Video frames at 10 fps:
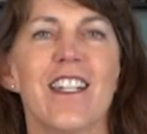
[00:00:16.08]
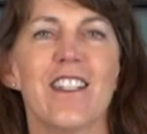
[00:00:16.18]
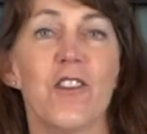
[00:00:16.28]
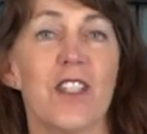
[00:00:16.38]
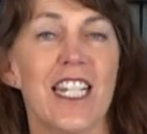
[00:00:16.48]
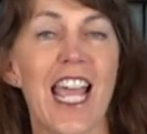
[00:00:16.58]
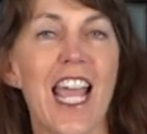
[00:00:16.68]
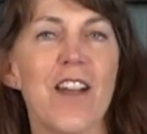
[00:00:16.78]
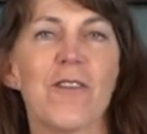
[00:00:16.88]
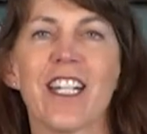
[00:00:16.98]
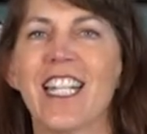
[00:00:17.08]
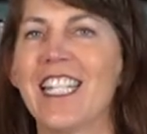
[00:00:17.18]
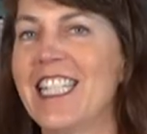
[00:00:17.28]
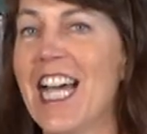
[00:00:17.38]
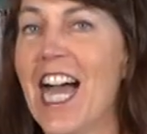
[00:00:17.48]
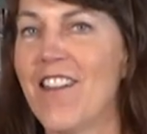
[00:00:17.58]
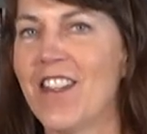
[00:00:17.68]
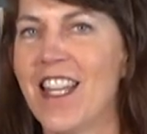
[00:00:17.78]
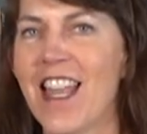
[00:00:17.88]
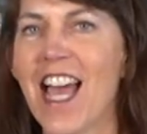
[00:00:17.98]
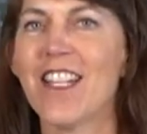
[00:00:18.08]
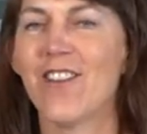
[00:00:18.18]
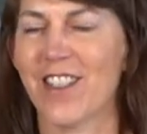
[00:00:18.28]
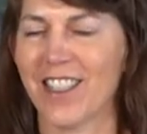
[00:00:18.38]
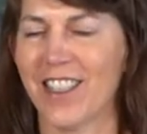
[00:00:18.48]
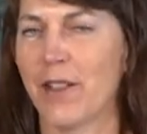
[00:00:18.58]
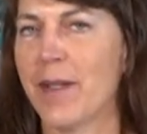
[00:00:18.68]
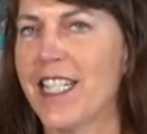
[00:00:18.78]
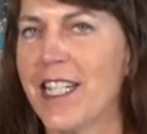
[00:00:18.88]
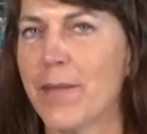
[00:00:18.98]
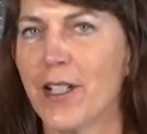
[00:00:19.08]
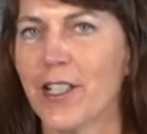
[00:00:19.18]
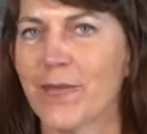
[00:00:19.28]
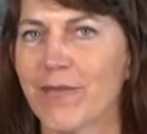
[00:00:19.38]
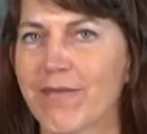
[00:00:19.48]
So today we're going to dive into that just a little bit deeper.